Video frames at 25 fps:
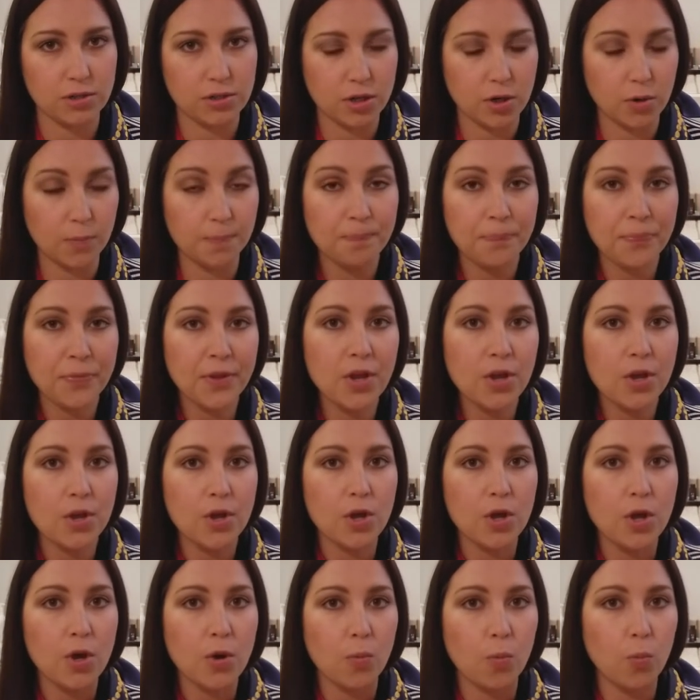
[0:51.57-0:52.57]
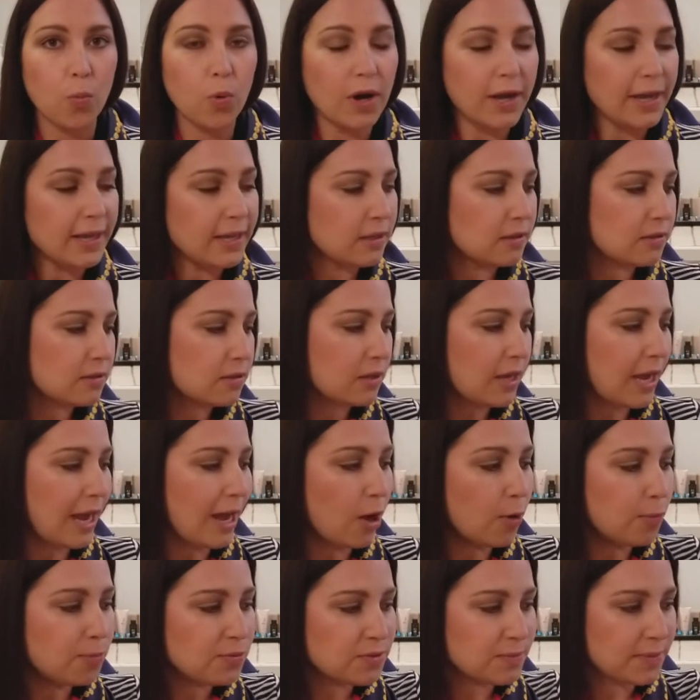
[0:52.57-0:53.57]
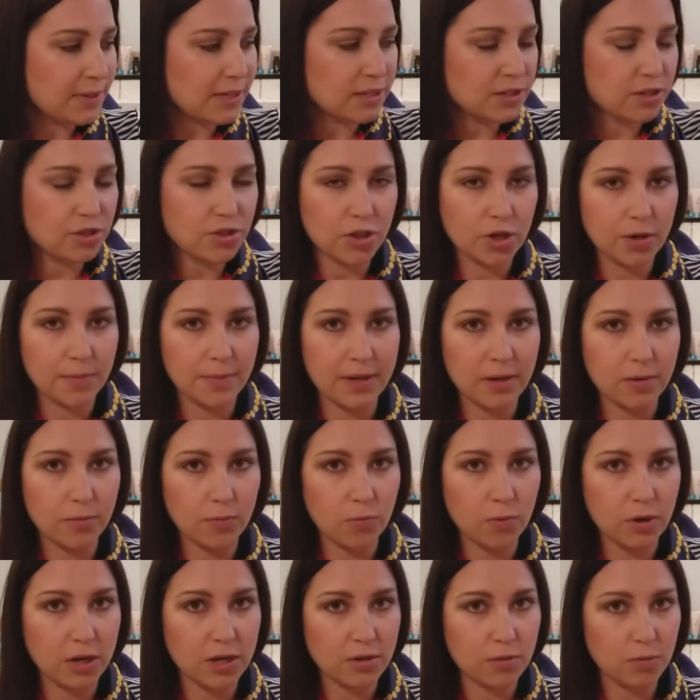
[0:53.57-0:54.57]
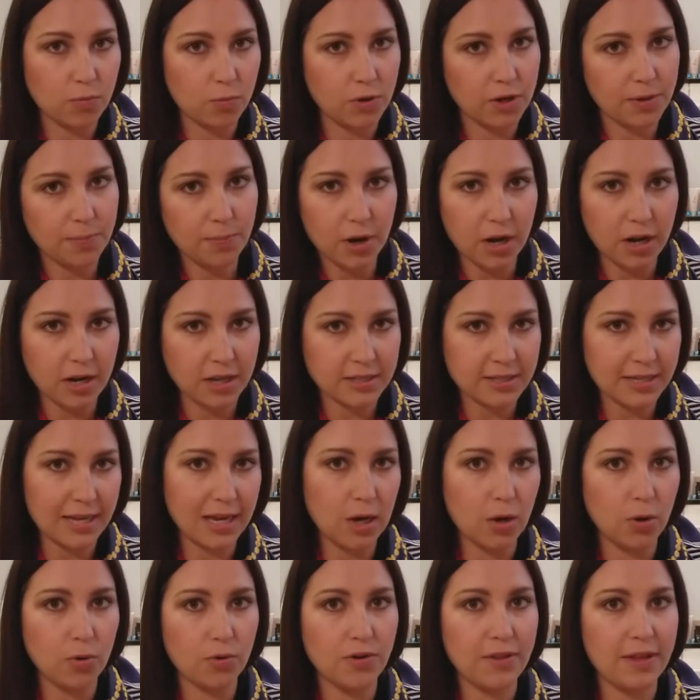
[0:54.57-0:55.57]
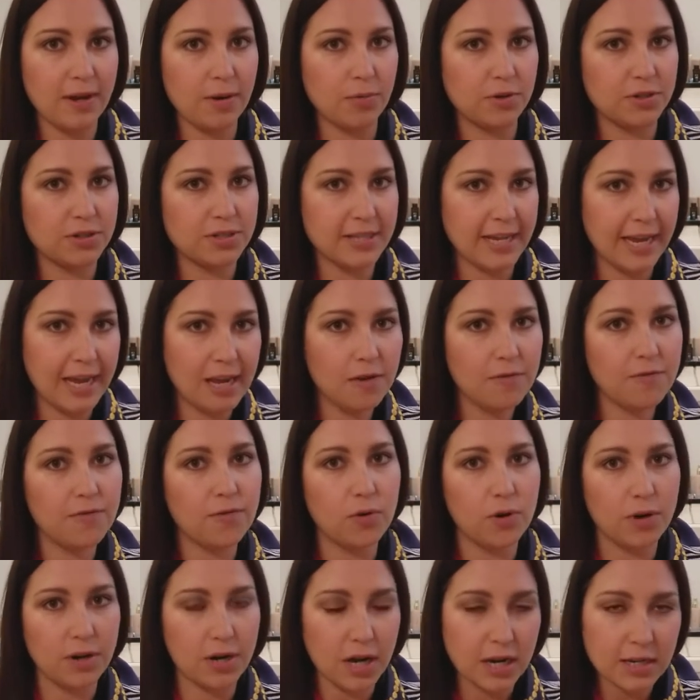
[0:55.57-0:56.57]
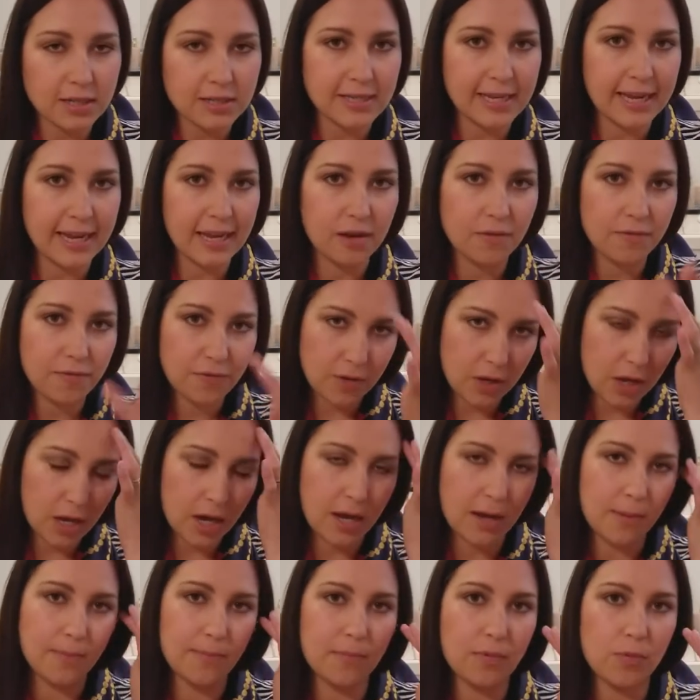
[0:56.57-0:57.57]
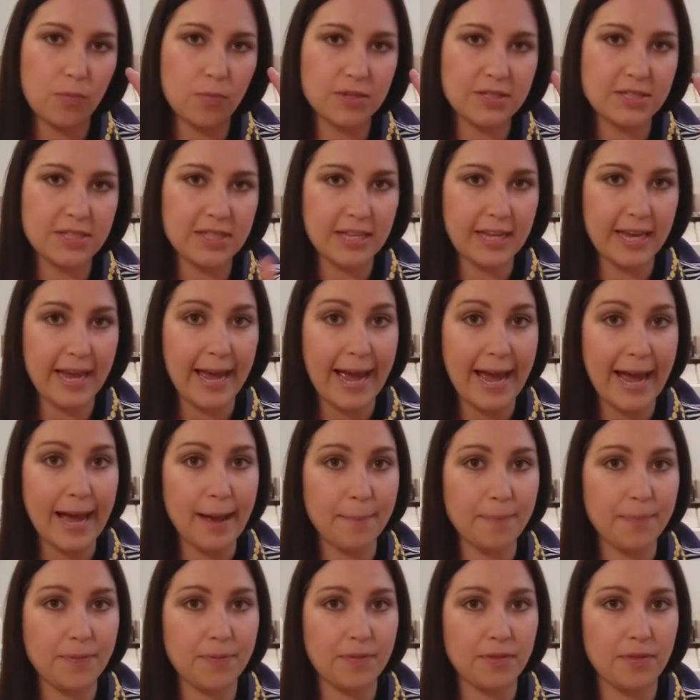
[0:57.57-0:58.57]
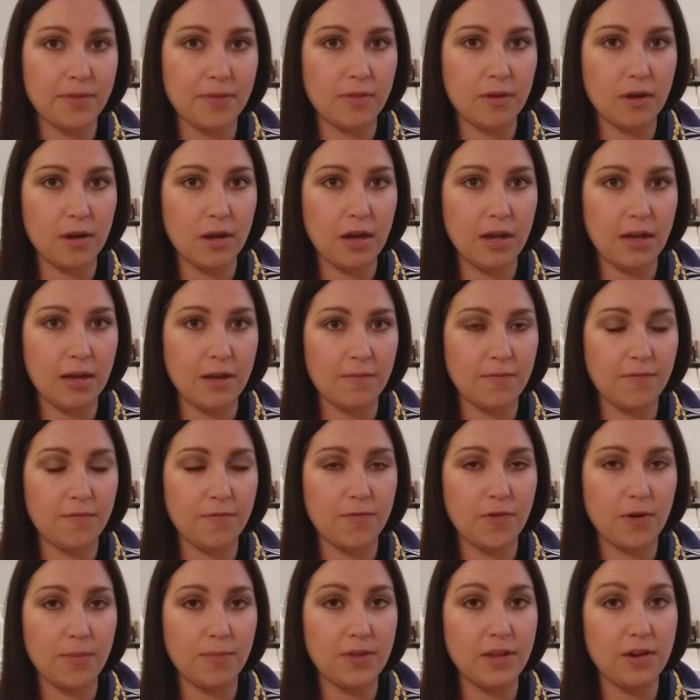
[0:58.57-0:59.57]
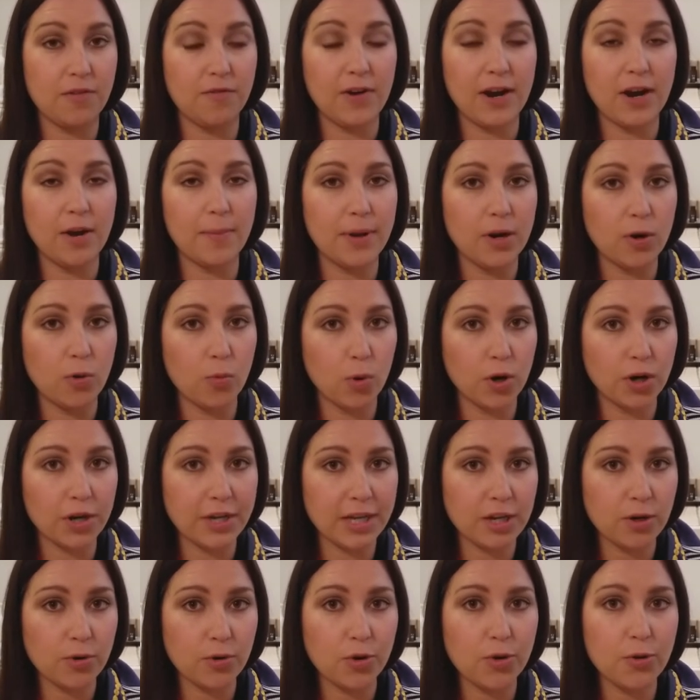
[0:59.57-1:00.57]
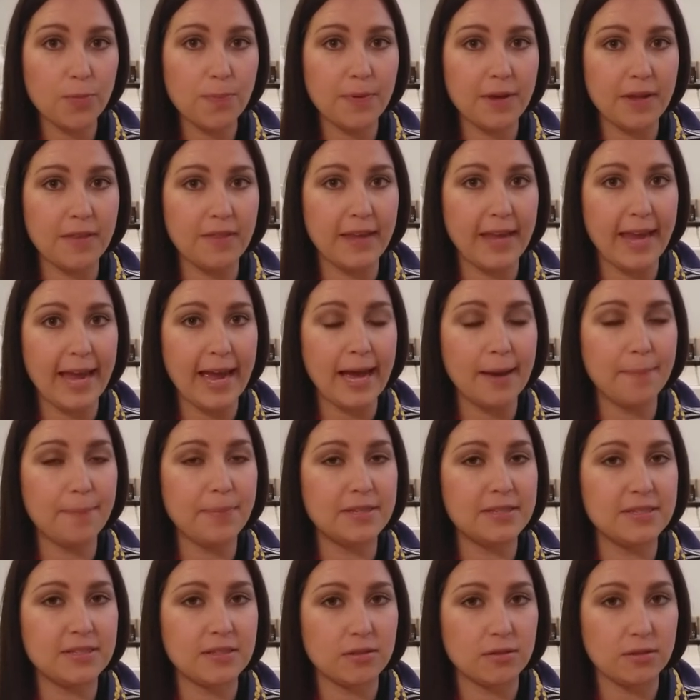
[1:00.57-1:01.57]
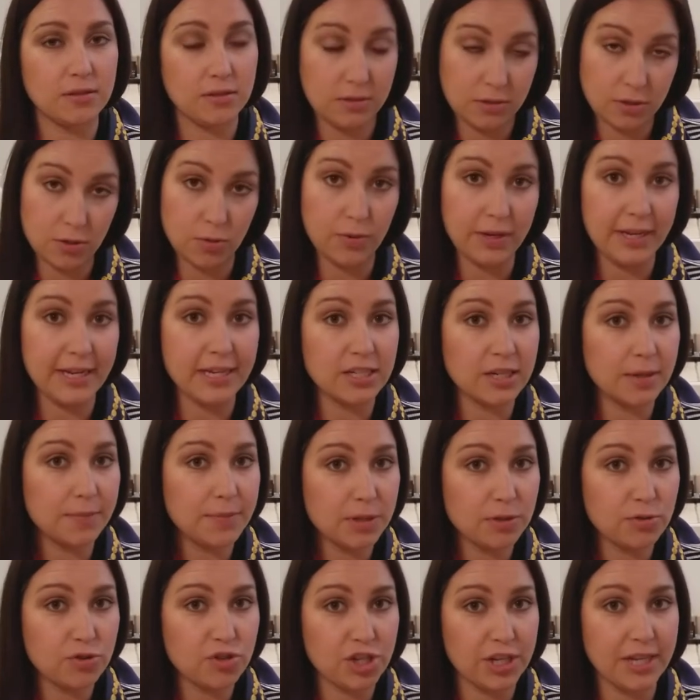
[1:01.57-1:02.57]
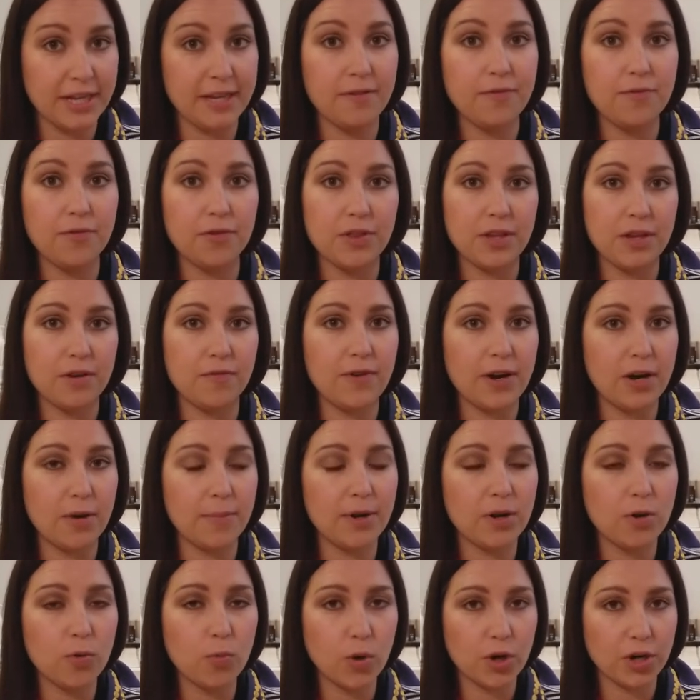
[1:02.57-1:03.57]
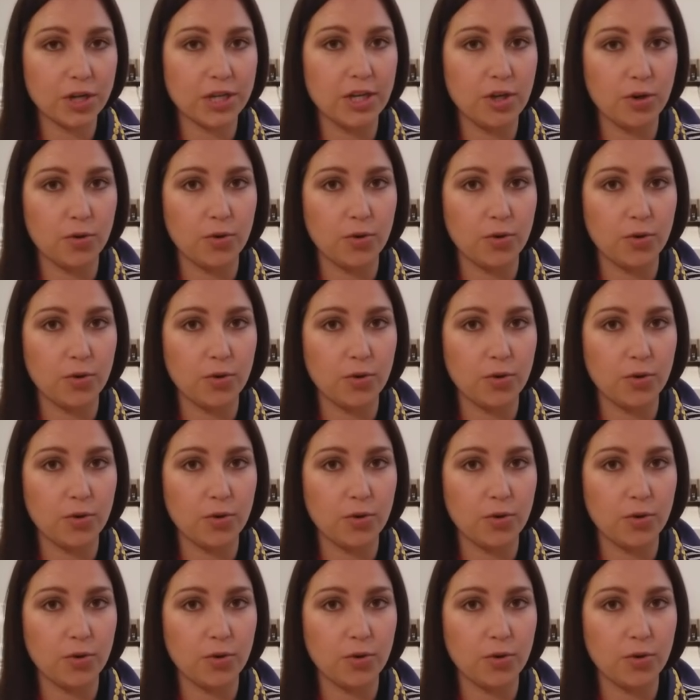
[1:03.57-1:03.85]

So what helped me determine what, what products I owned that were safe or not safe um, was the app uh, from the Environmental Working Group, and the app is so EWG for the Environmental Working